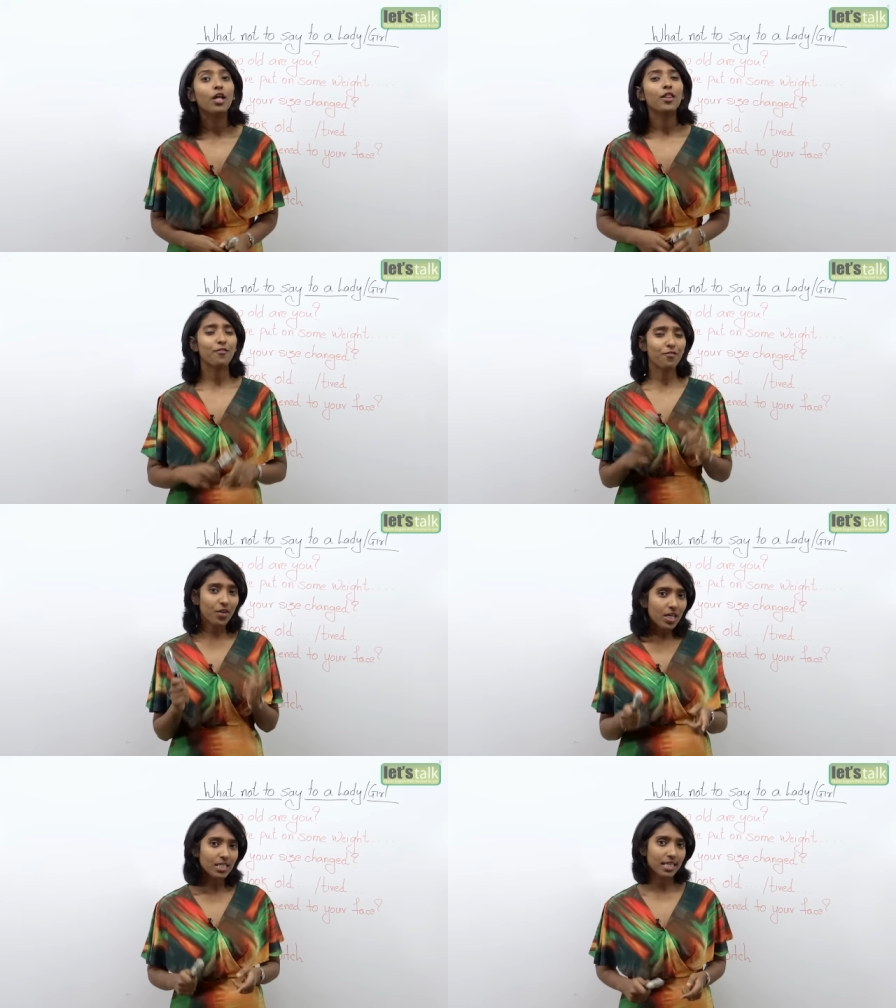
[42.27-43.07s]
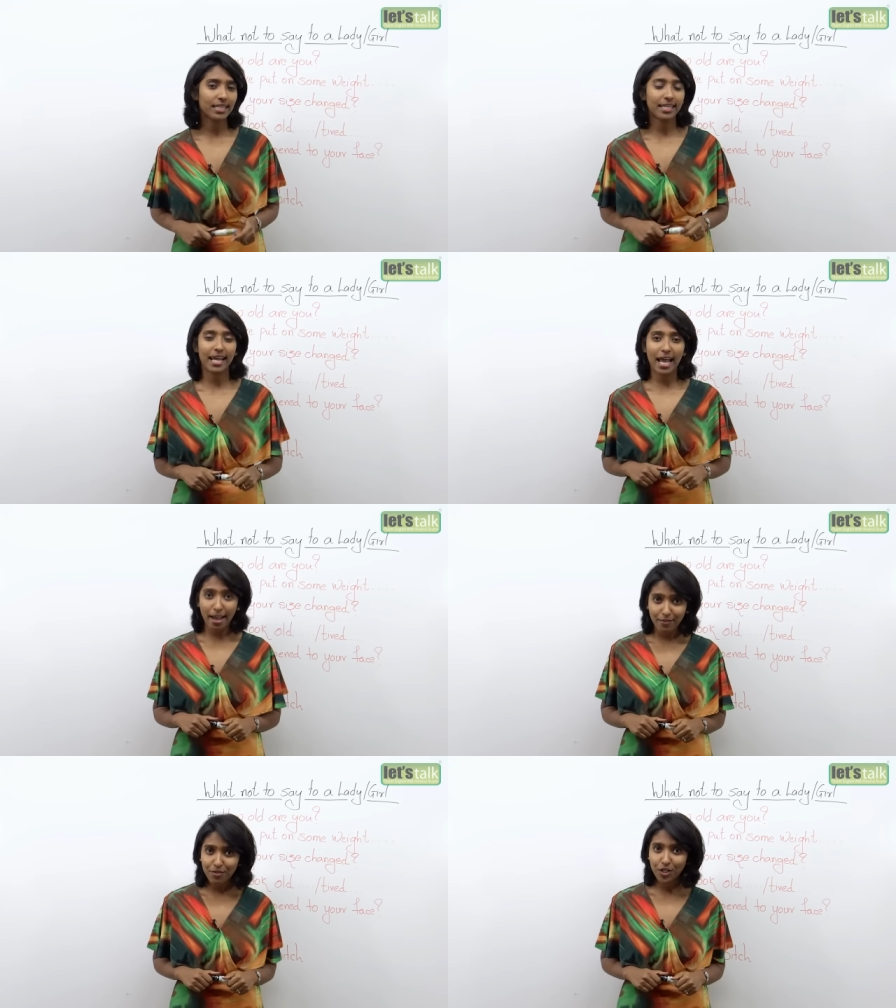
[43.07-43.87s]
The first thing that I
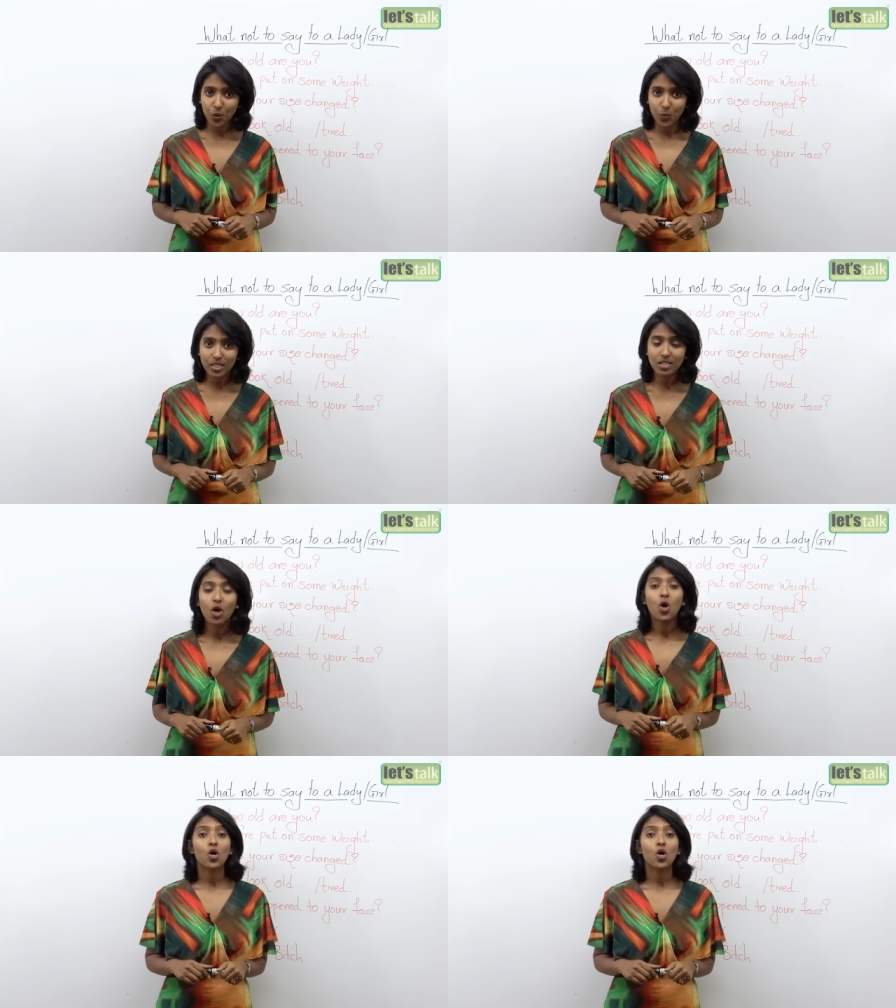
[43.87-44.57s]
have for you is